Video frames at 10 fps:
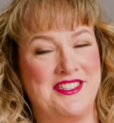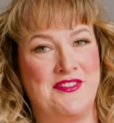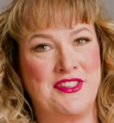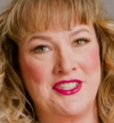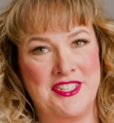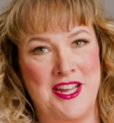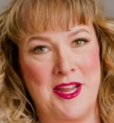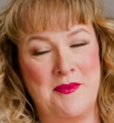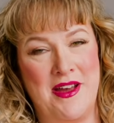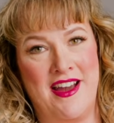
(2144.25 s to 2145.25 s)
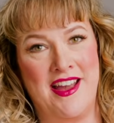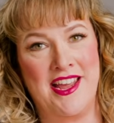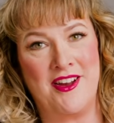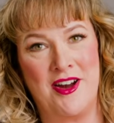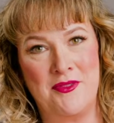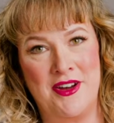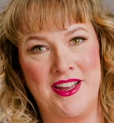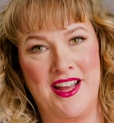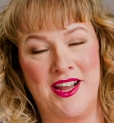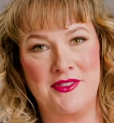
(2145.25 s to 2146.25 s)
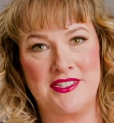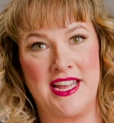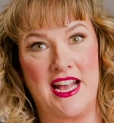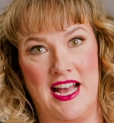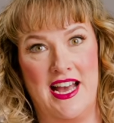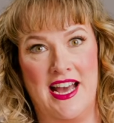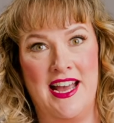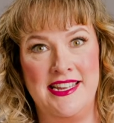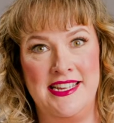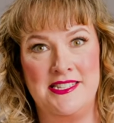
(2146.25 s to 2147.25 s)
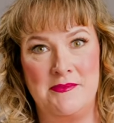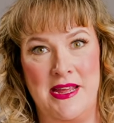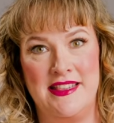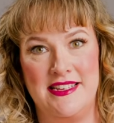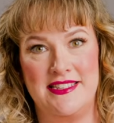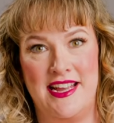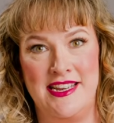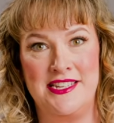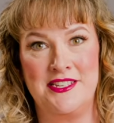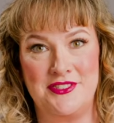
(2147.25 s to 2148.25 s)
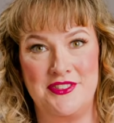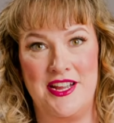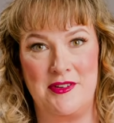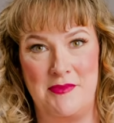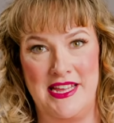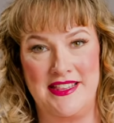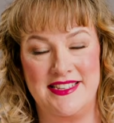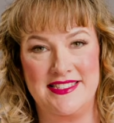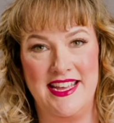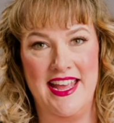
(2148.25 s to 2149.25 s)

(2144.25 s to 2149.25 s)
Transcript: The first time I got one, I was like, I need to make this. I need to learn how to make this.